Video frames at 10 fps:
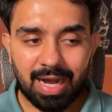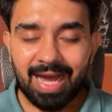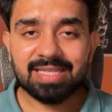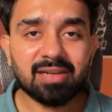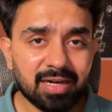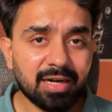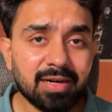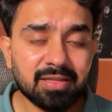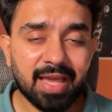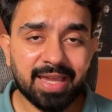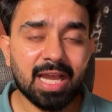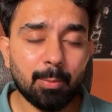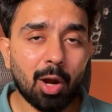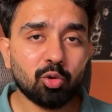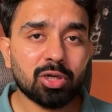I started thinking
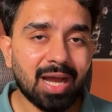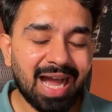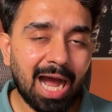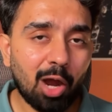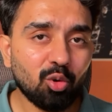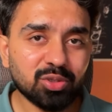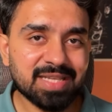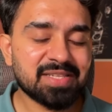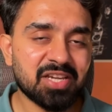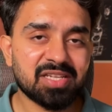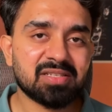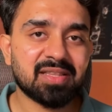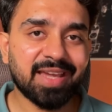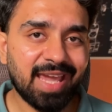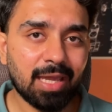about how this changes
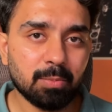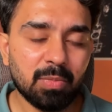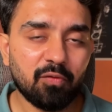the game